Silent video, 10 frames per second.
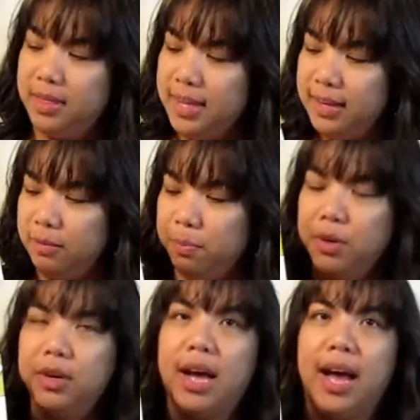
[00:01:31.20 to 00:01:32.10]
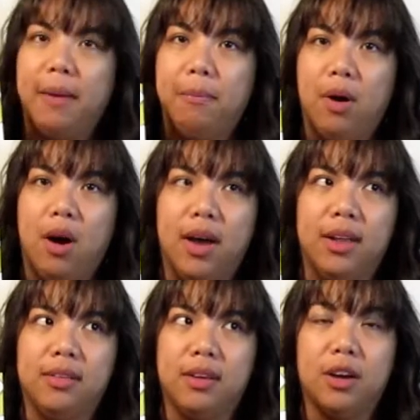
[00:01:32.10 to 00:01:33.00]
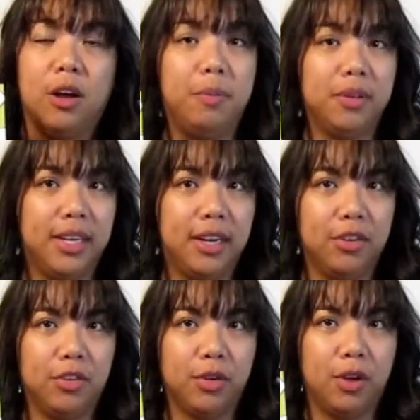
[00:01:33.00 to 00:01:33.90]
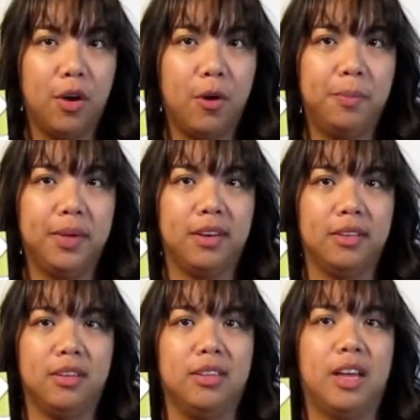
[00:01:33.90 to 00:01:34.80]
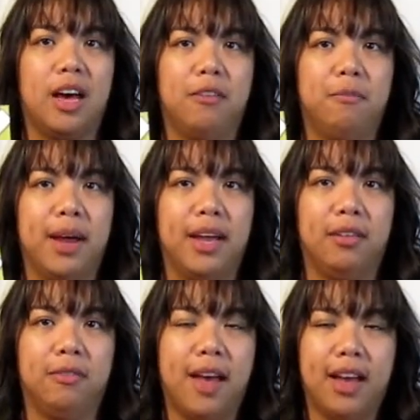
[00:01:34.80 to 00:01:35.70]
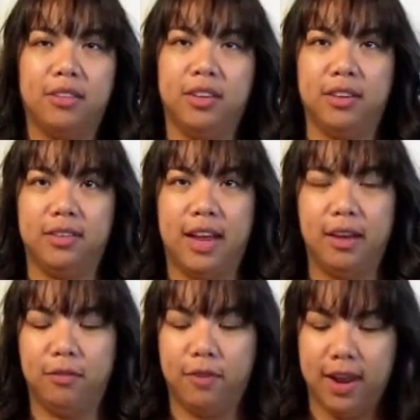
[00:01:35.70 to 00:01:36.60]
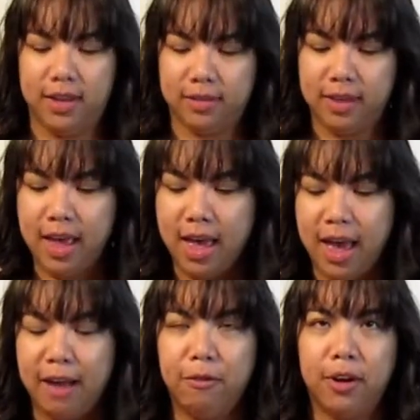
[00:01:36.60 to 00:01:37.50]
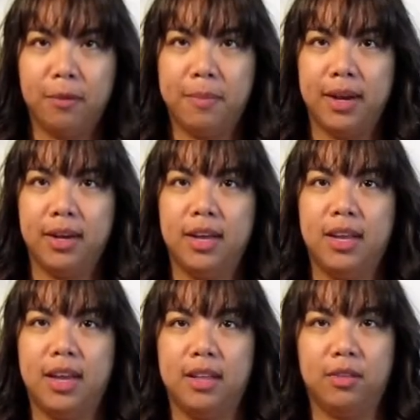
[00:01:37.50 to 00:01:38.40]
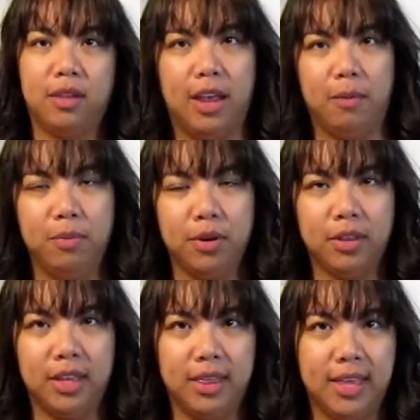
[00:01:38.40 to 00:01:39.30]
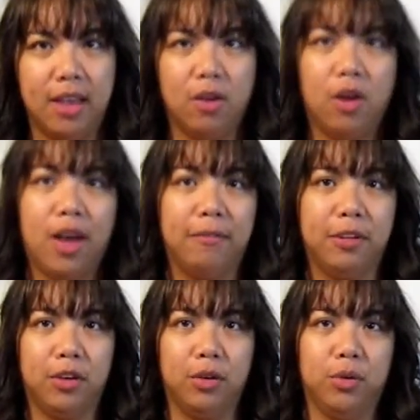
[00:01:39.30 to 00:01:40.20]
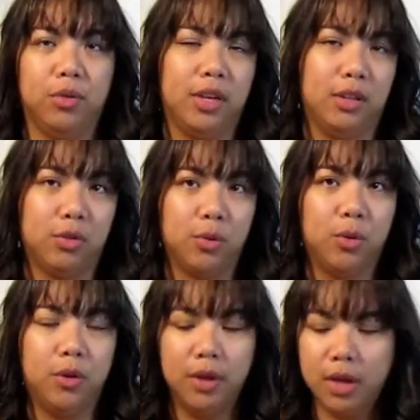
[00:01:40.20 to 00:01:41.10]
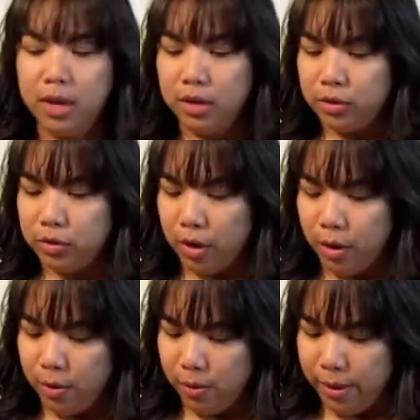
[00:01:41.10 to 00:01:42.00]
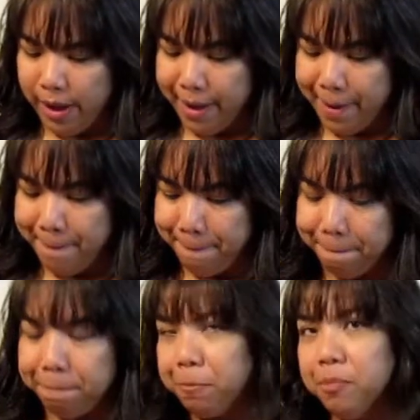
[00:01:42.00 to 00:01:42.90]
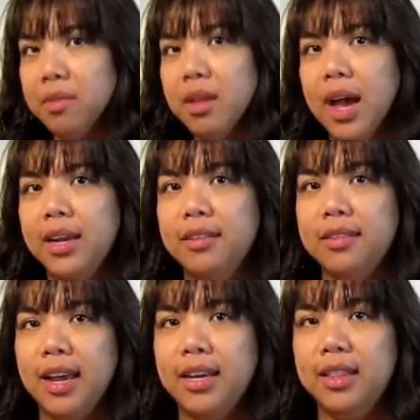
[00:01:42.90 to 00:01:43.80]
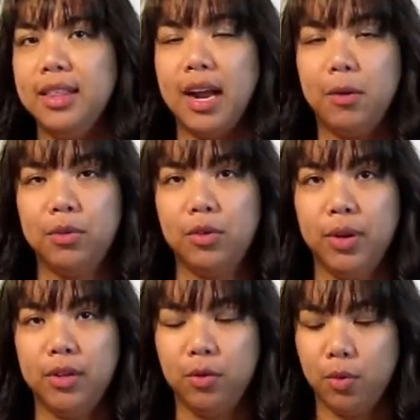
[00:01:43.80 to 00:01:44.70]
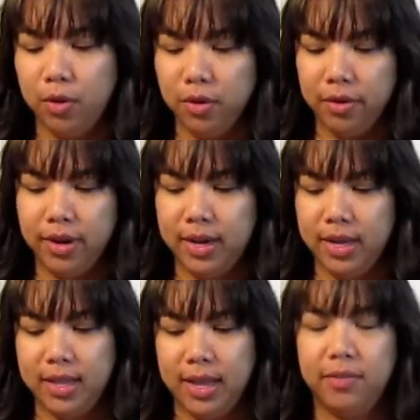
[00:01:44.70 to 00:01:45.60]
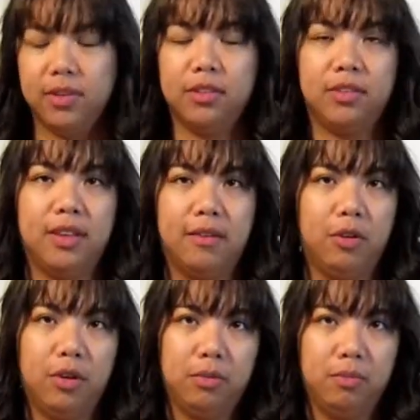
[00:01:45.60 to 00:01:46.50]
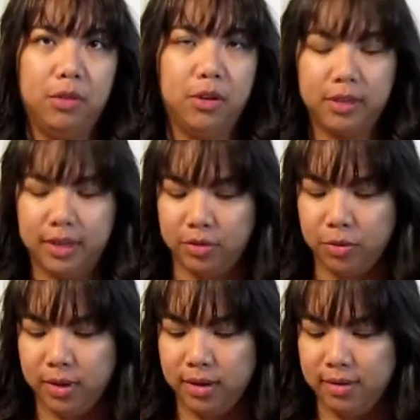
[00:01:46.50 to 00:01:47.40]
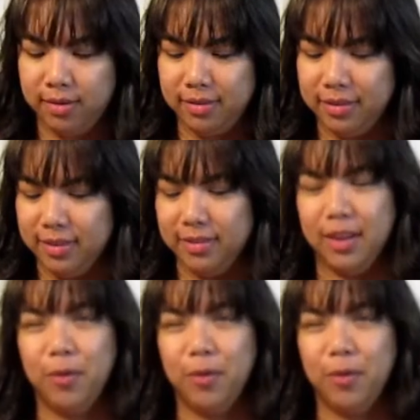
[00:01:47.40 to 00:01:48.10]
This book I bought a couple years ago because a lot of my fashion design friends have recommended it. It's a book that they all have to use in school. So I decided that I was going to order it, and I've just never looked into it since